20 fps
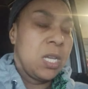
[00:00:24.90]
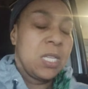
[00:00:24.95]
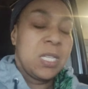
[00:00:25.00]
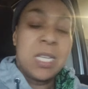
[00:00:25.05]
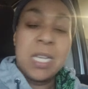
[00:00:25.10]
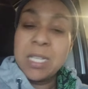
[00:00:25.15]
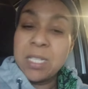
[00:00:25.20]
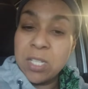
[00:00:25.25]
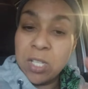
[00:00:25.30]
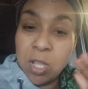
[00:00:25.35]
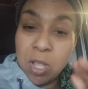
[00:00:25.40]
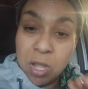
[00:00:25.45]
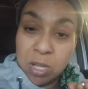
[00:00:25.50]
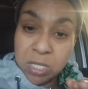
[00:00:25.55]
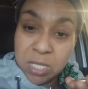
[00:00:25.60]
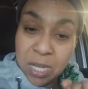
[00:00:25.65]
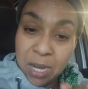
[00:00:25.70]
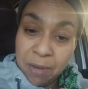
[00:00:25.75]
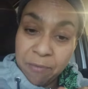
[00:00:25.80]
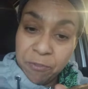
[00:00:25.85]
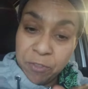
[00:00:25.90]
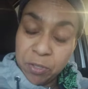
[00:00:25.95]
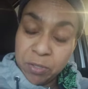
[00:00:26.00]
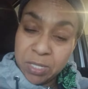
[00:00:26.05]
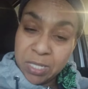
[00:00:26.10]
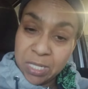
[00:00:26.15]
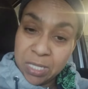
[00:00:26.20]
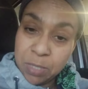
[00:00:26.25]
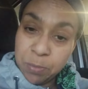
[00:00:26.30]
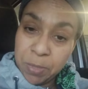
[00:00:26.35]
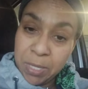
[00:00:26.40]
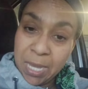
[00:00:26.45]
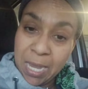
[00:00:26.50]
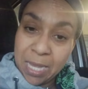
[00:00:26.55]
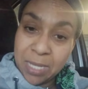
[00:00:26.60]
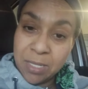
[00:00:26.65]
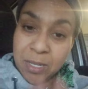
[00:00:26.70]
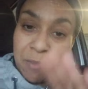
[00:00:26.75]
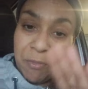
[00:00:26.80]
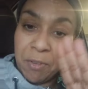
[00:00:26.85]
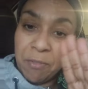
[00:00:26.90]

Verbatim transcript: it takes a long time for those things to be cast off.